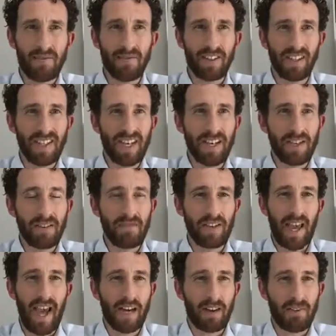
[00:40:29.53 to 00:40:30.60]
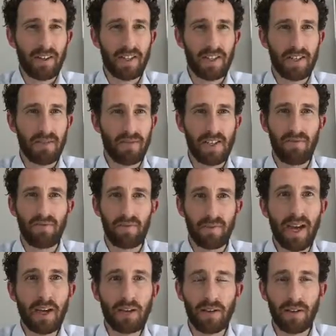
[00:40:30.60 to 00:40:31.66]
validity of the accuracy of the
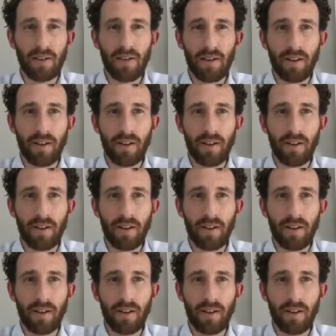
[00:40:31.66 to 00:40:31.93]
information,